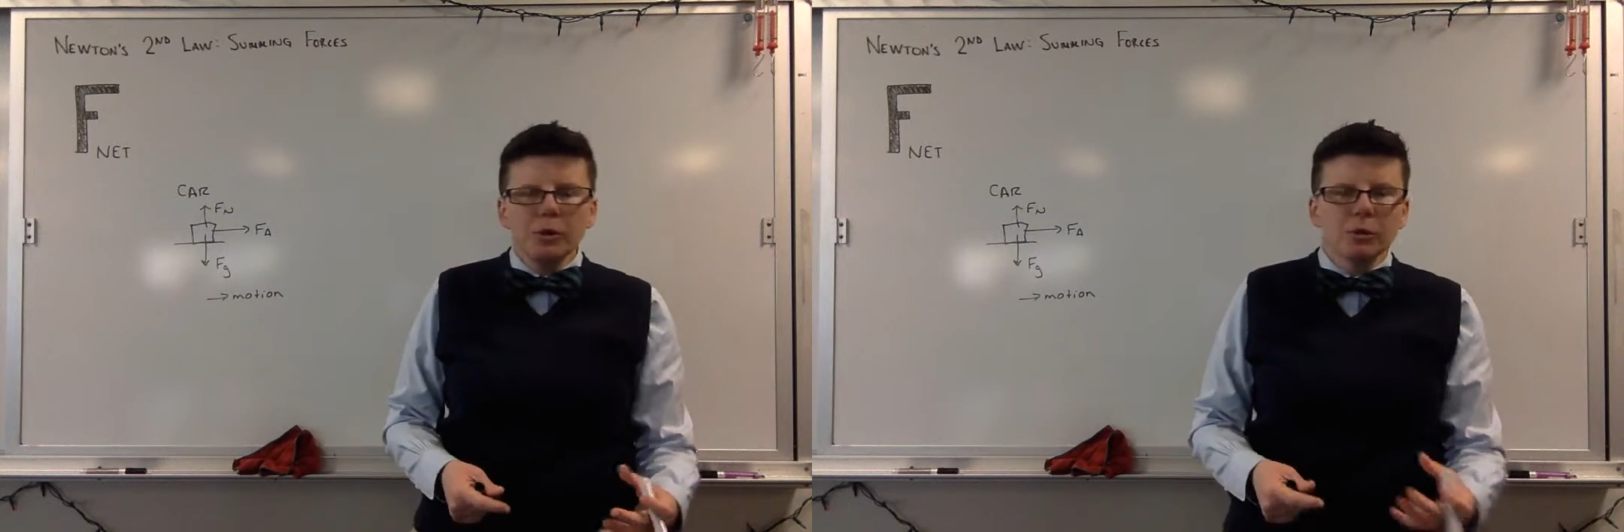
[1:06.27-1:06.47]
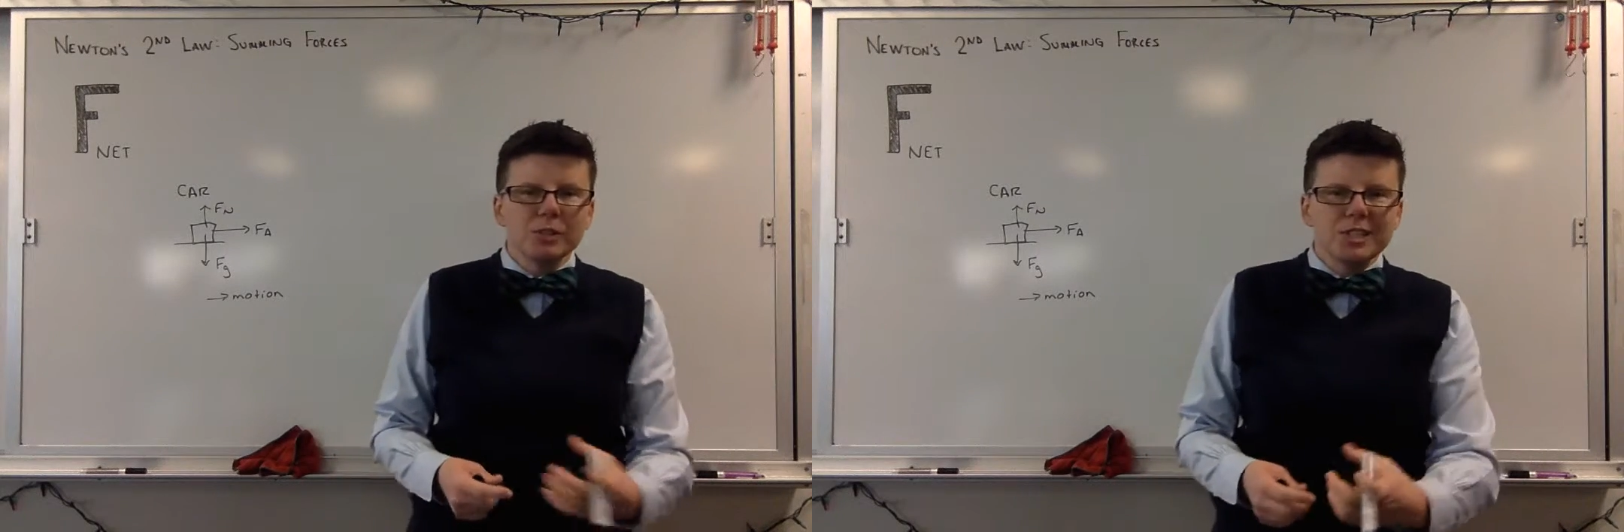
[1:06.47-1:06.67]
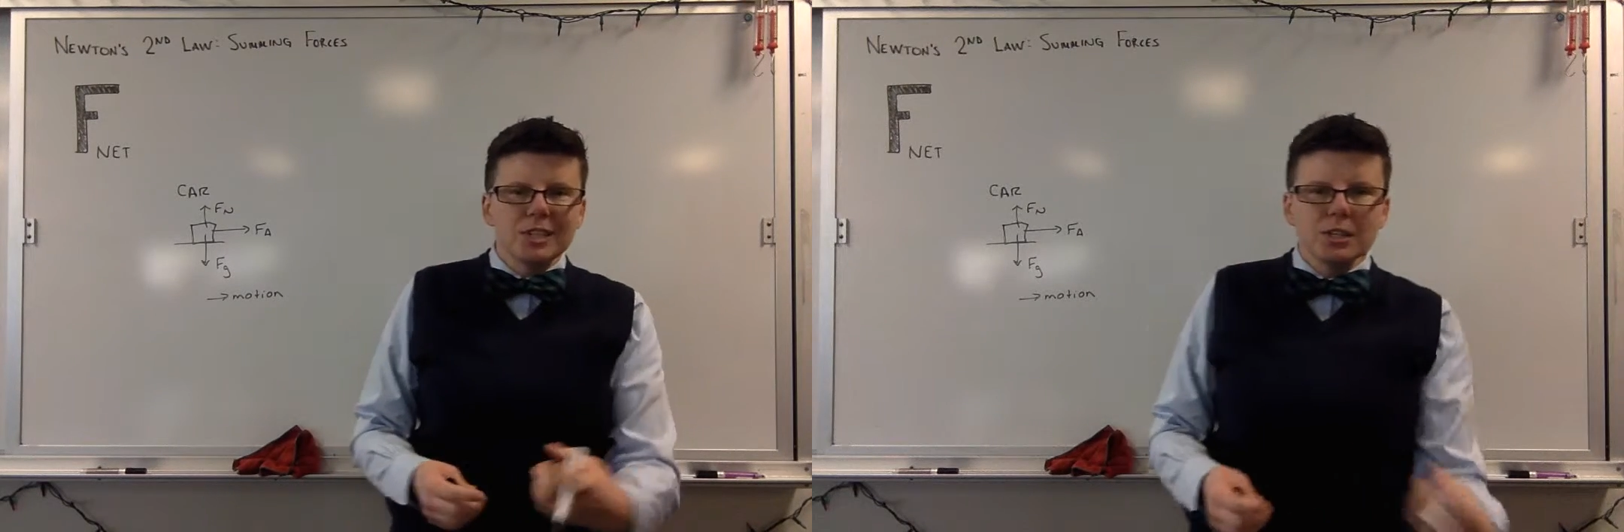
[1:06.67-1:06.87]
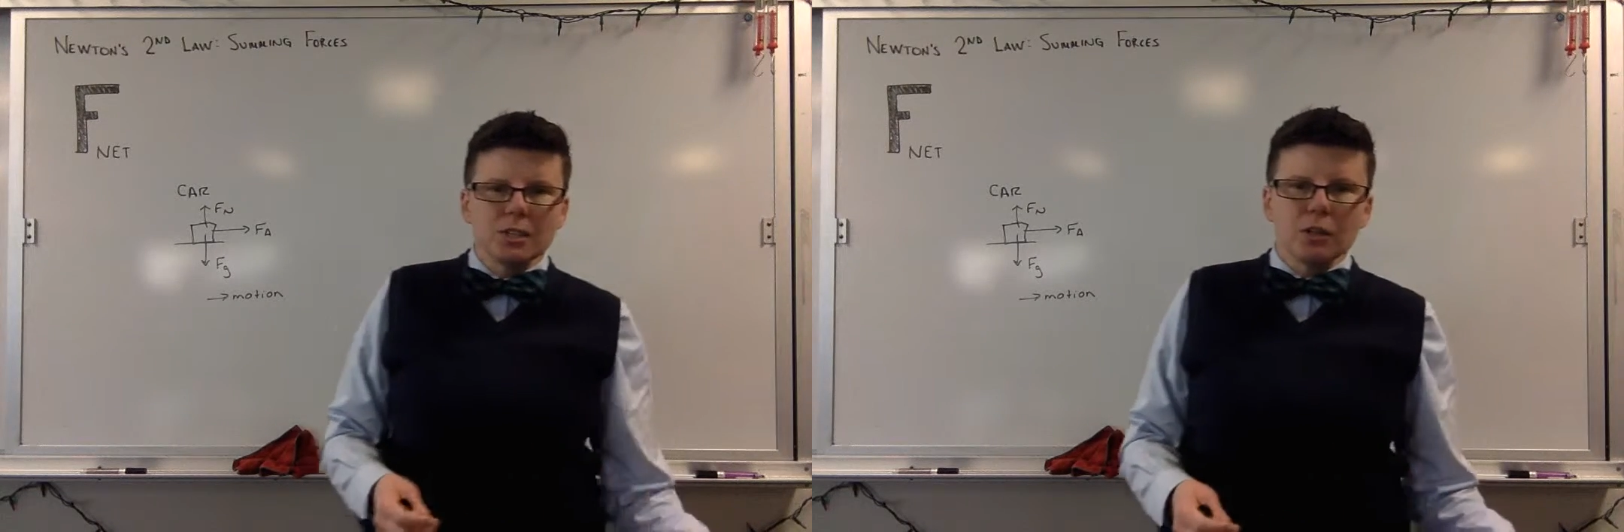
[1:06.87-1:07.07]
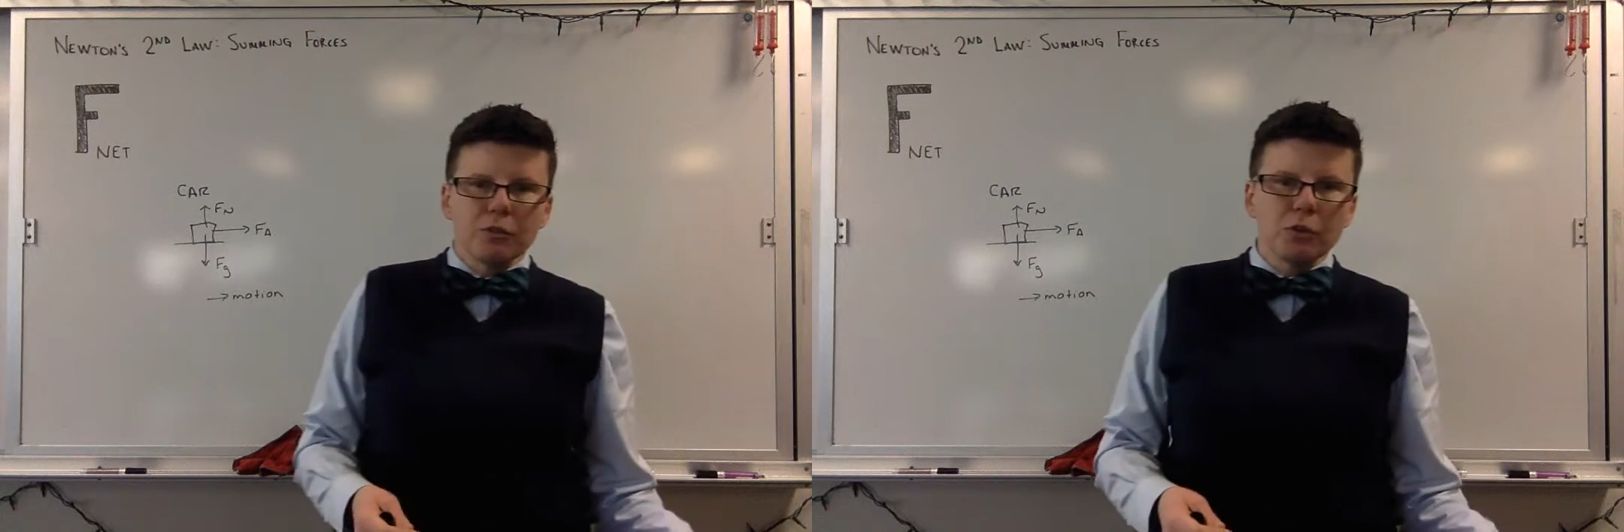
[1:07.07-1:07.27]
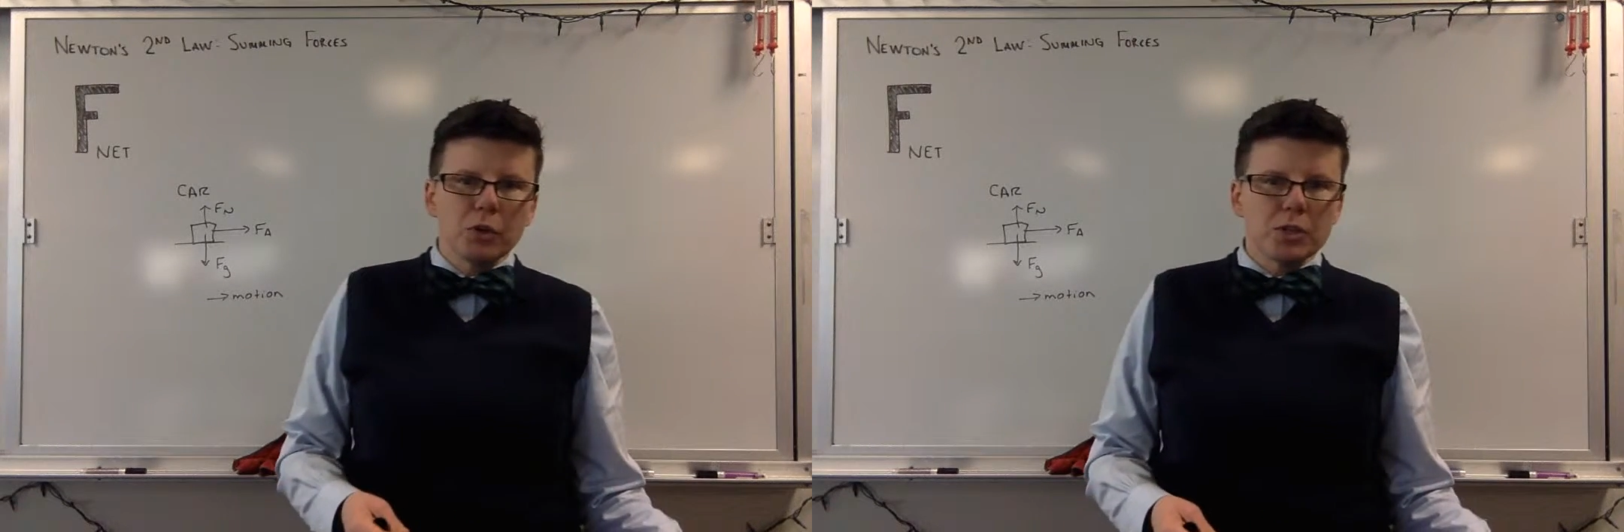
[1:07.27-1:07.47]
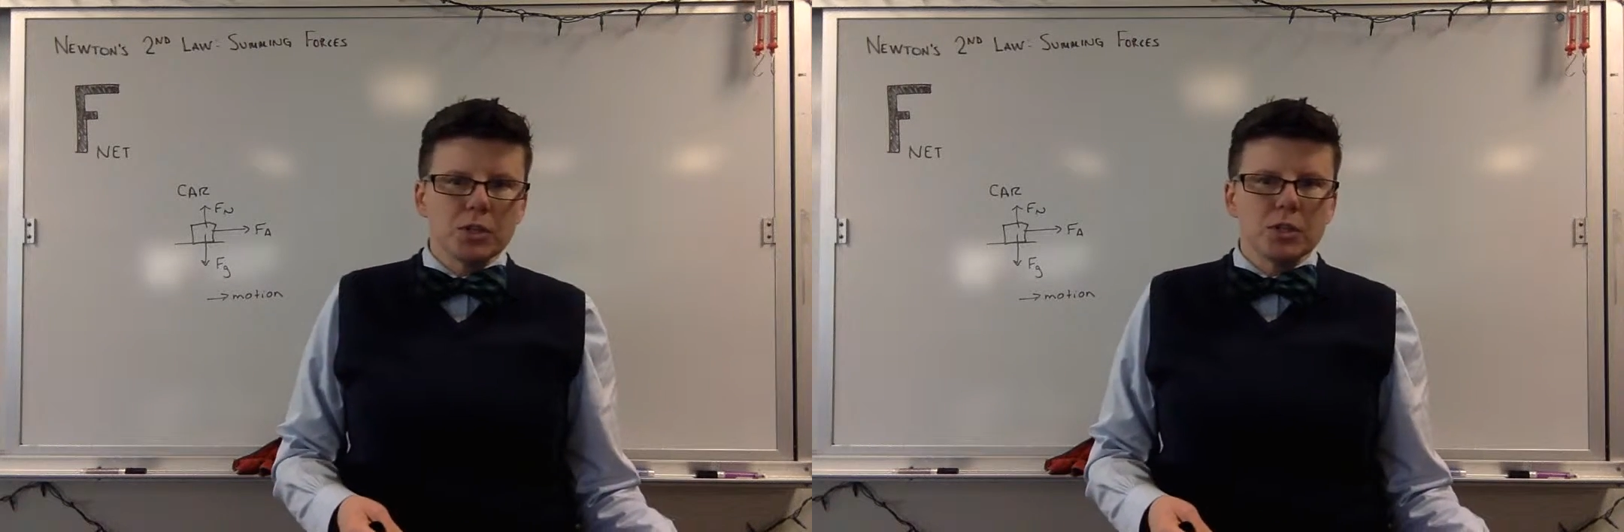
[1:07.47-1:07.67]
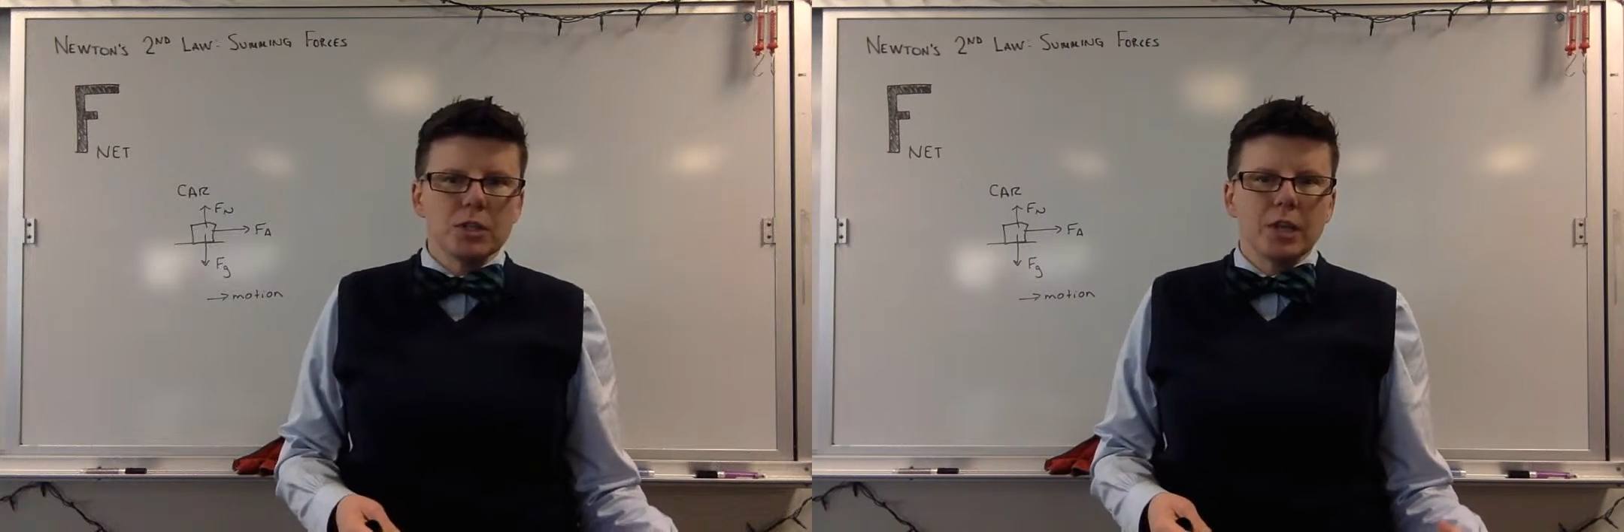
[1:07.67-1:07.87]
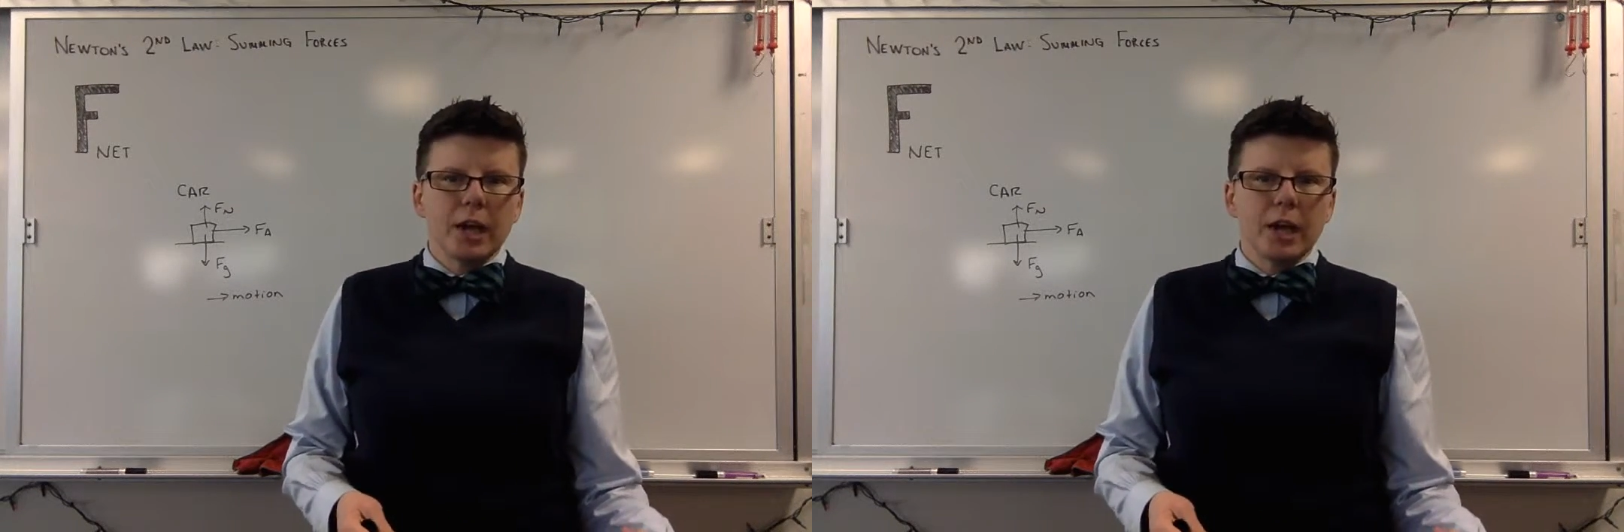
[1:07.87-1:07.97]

of resisting forces